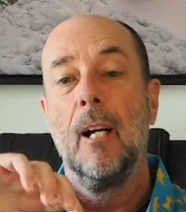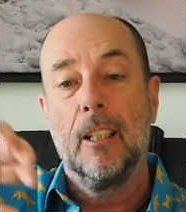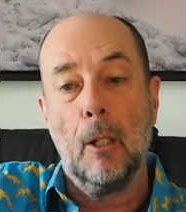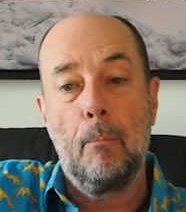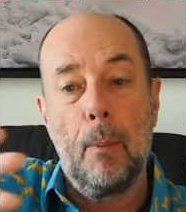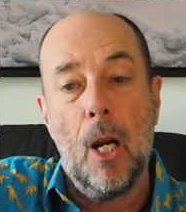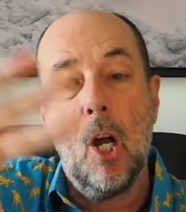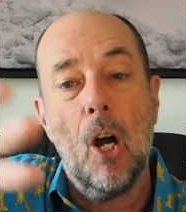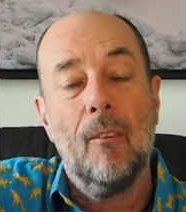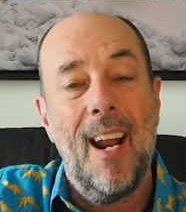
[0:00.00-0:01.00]
to
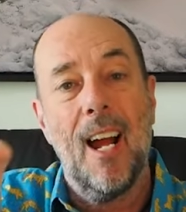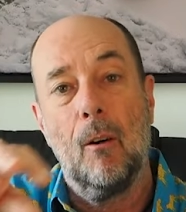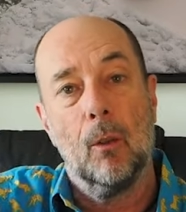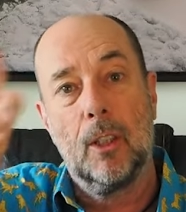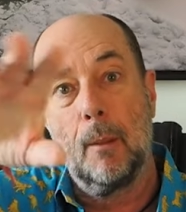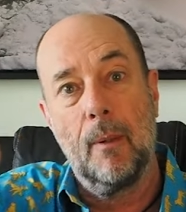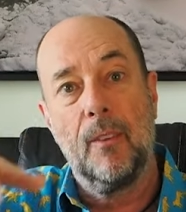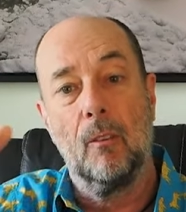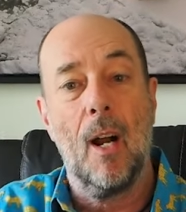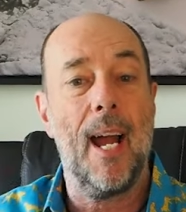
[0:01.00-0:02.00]
blur out some
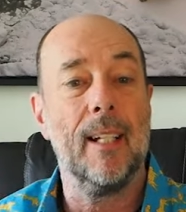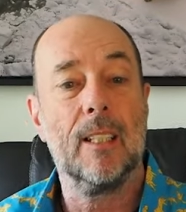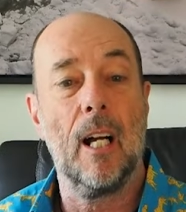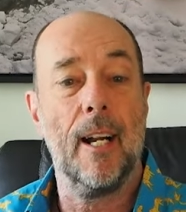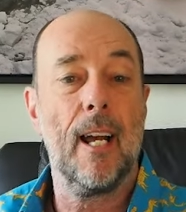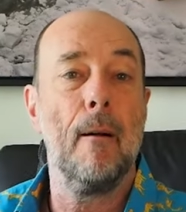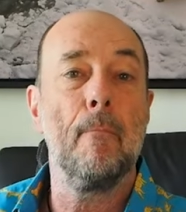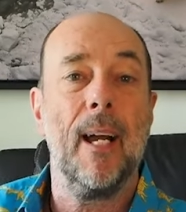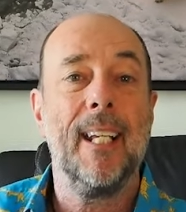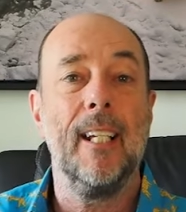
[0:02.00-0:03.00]
of the right-hand side and
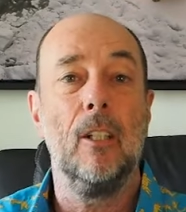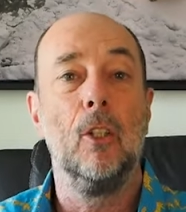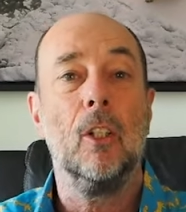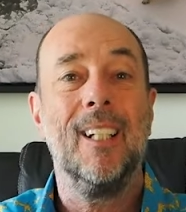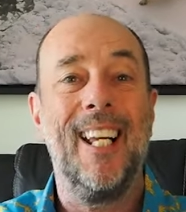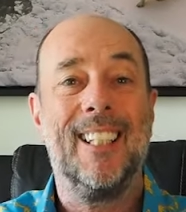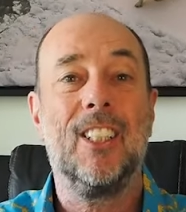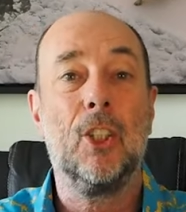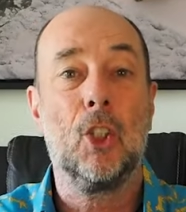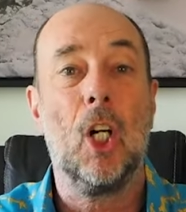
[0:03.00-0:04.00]
make it look less
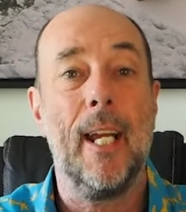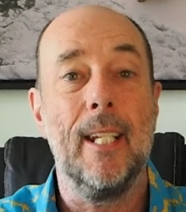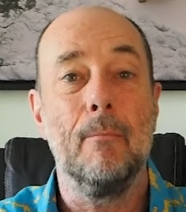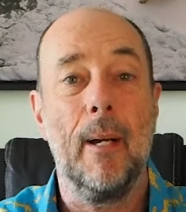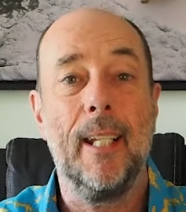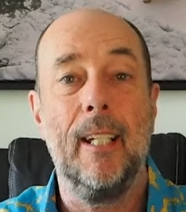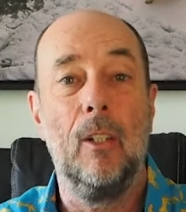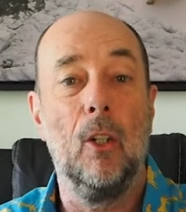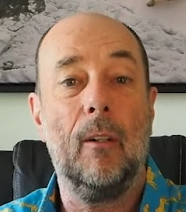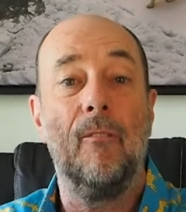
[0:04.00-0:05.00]
straight, make it
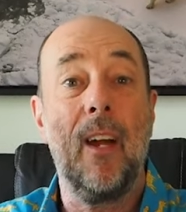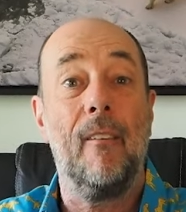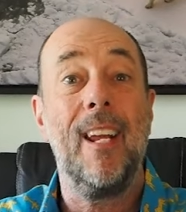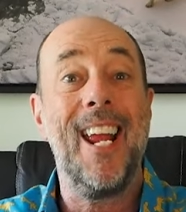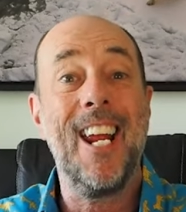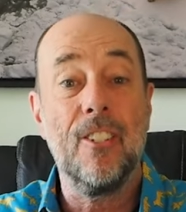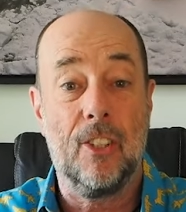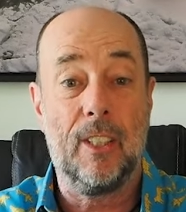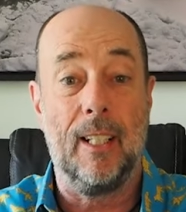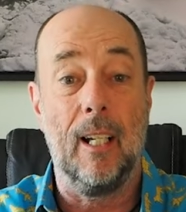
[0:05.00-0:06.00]
look very
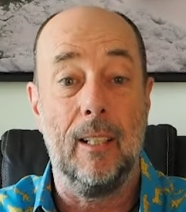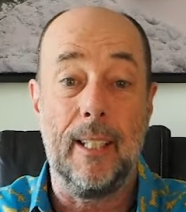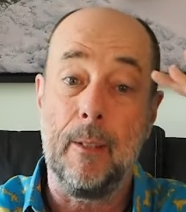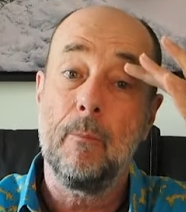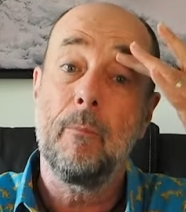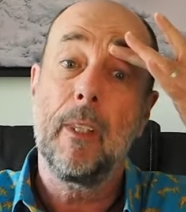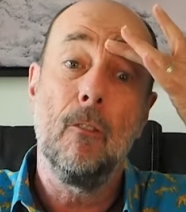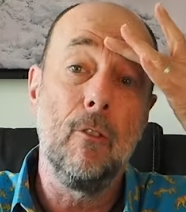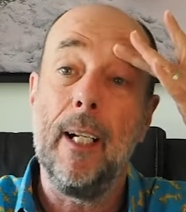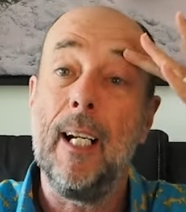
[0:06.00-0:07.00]
interesting, I think.
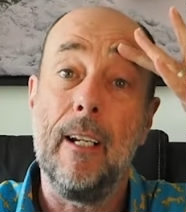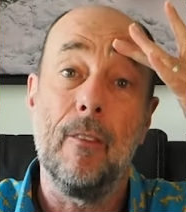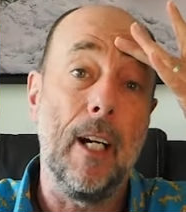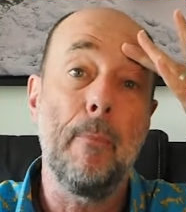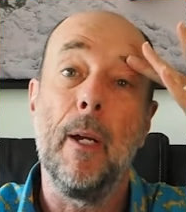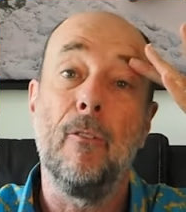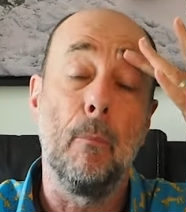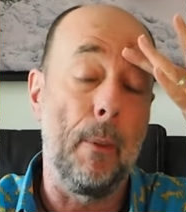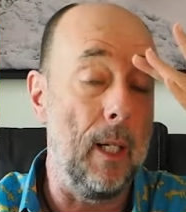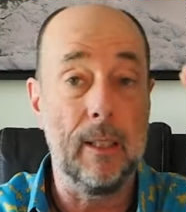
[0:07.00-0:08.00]
Really, really beautiful
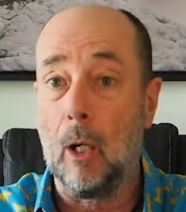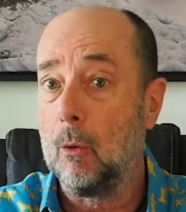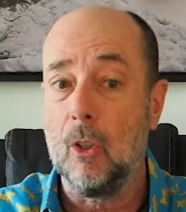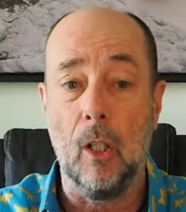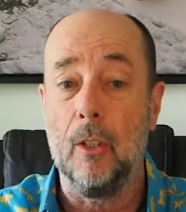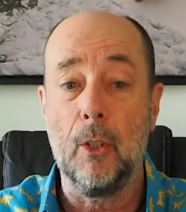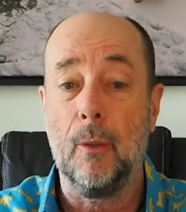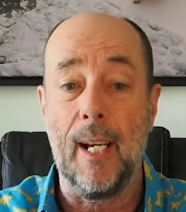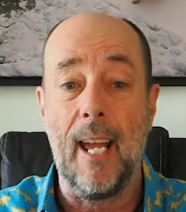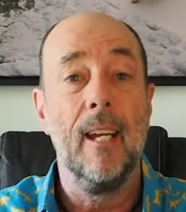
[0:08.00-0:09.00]
bird, the golden collared
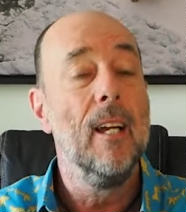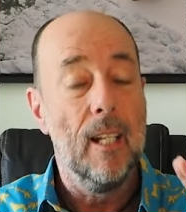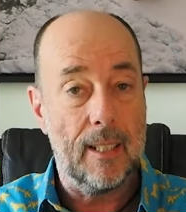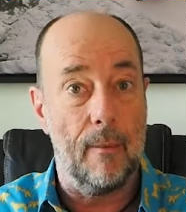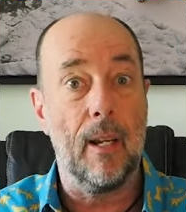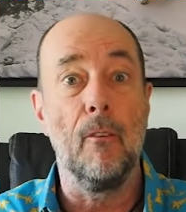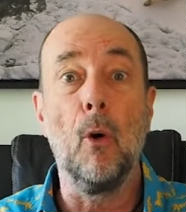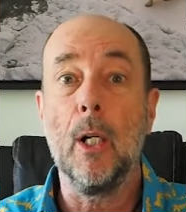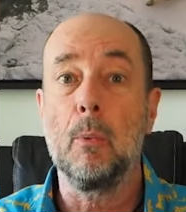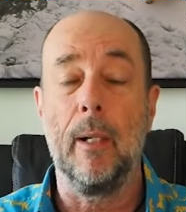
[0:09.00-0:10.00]
toucanet. Something I've
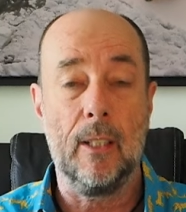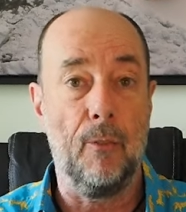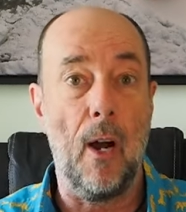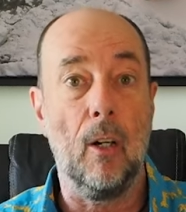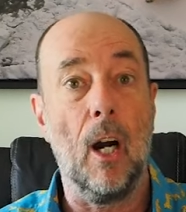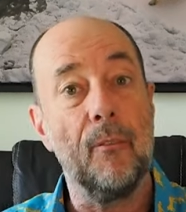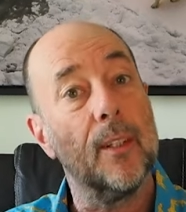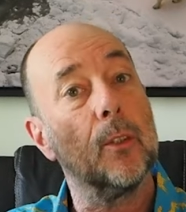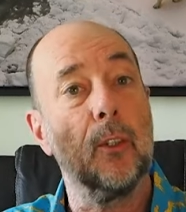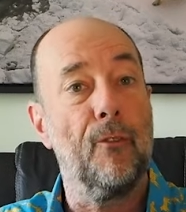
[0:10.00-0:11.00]
always wanted to photograph.
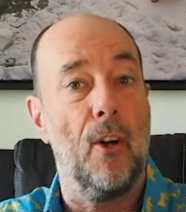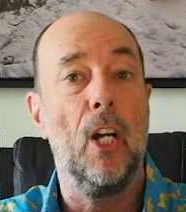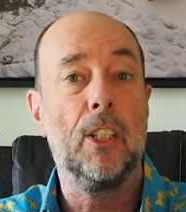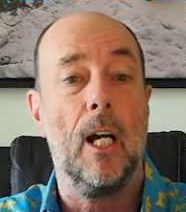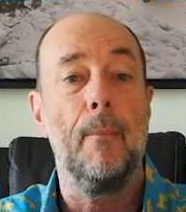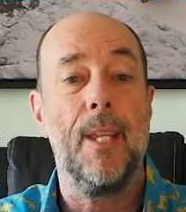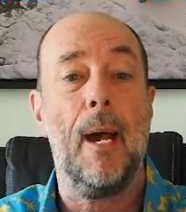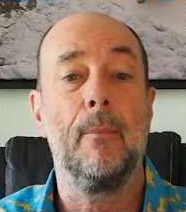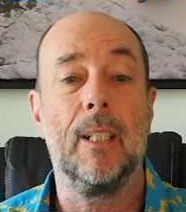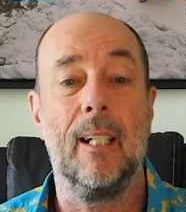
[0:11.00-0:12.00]
This is the first time in the
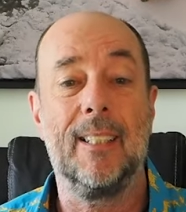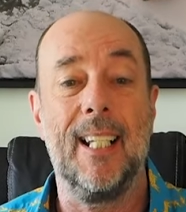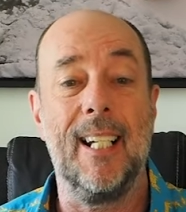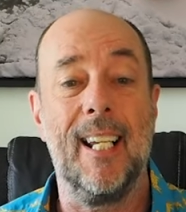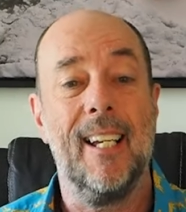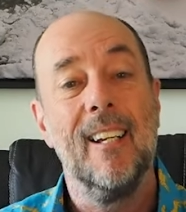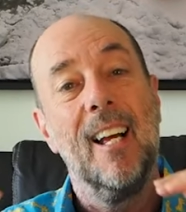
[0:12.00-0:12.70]
Amazon I've seen it.